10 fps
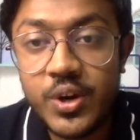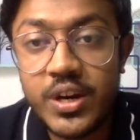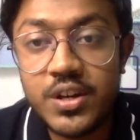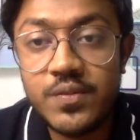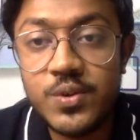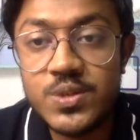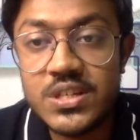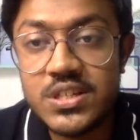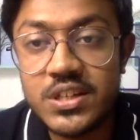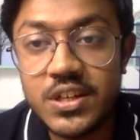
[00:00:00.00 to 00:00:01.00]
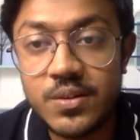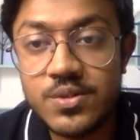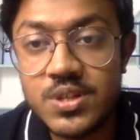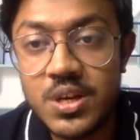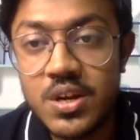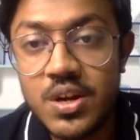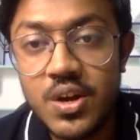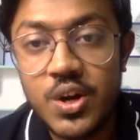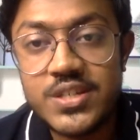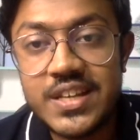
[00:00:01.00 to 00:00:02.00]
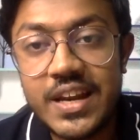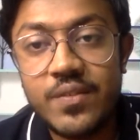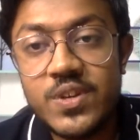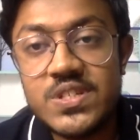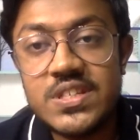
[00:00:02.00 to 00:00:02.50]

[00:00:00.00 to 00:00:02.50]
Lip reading: interviews and GD rounds, or select which